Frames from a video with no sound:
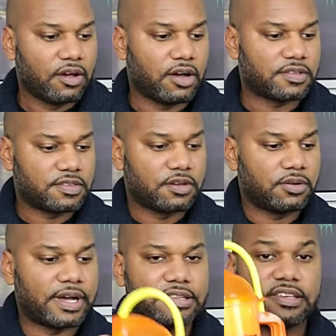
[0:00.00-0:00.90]

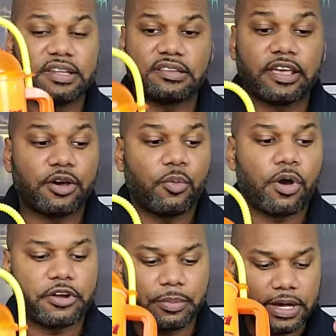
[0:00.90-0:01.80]
Also, I tend to take a
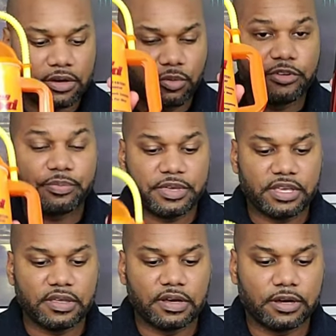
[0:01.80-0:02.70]
water bottle with me